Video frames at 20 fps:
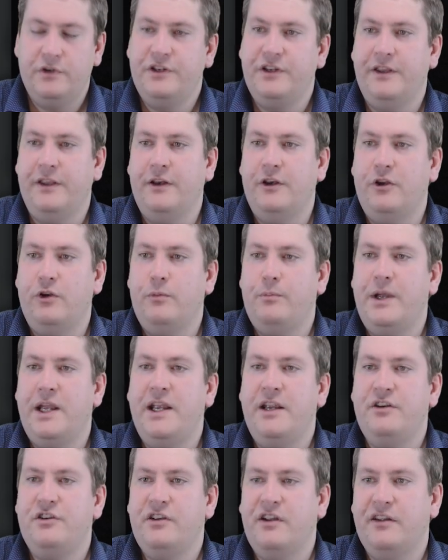to the new
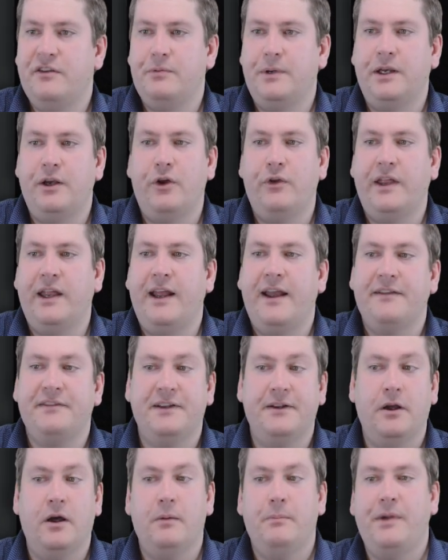page, because we know that
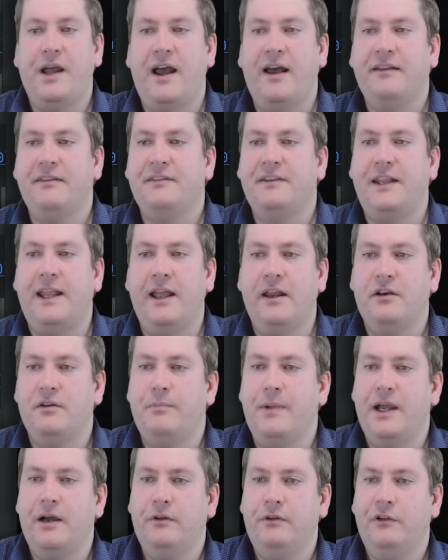hasn't gone past the end
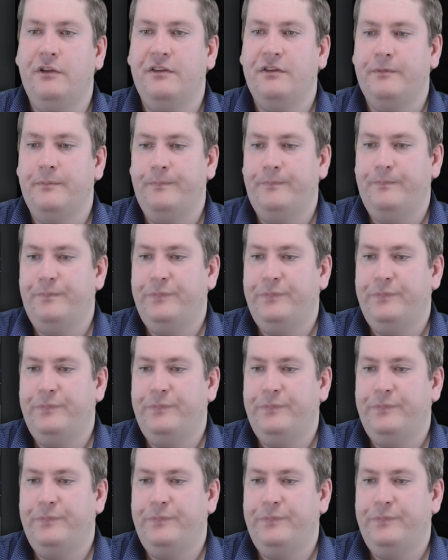bounds.